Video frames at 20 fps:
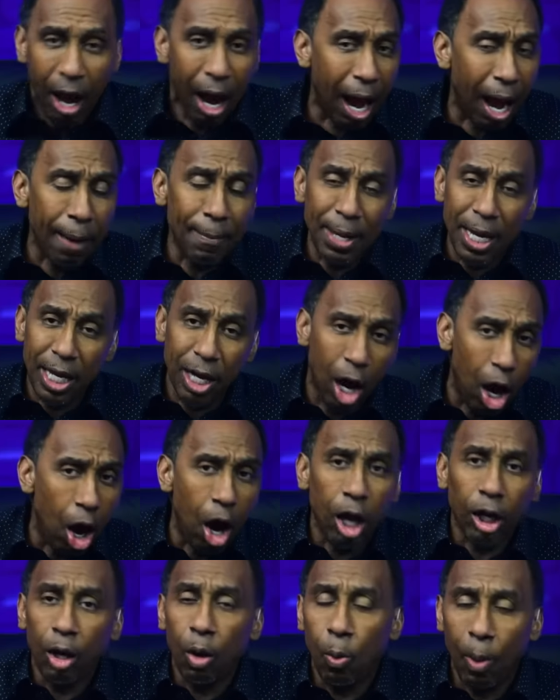I mean
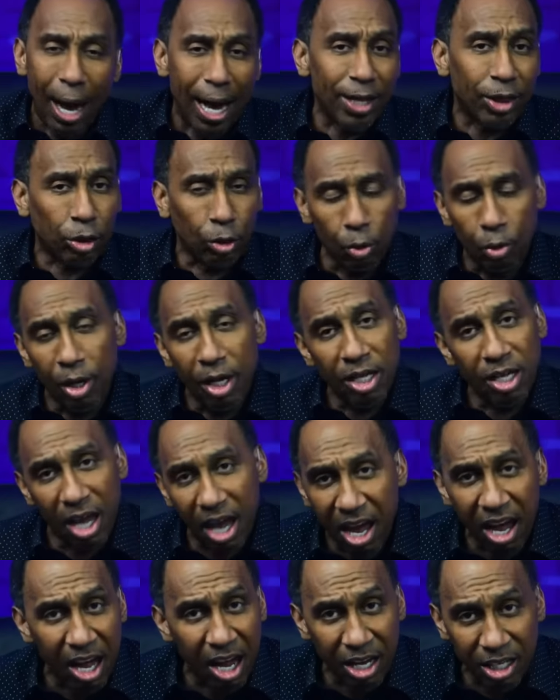all the way through the
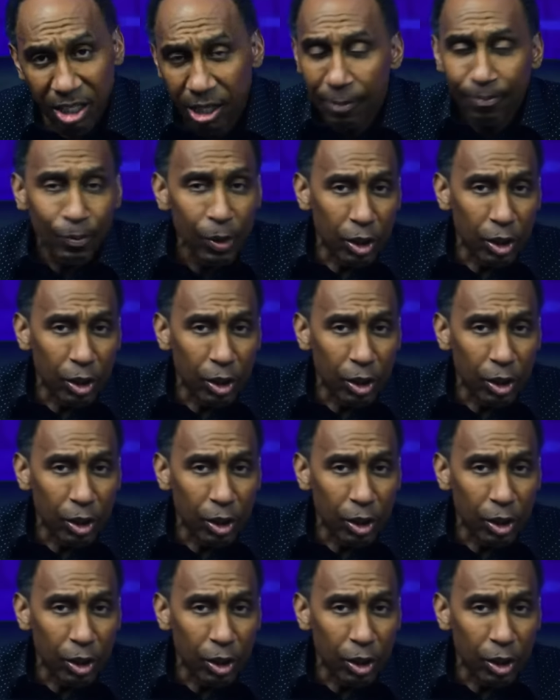years